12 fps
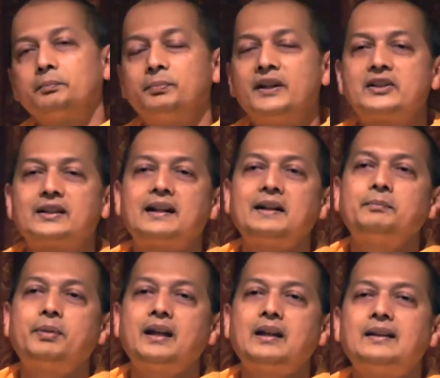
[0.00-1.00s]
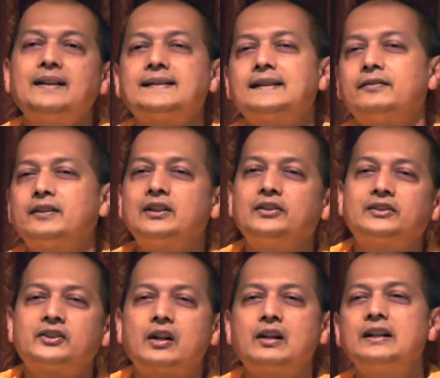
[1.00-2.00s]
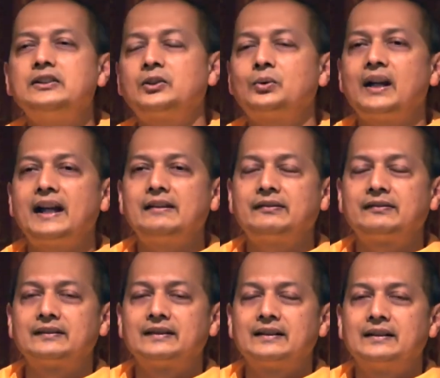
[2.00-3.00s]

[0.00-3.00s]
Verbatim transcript: pleasure and pain and suffering, struggling through life.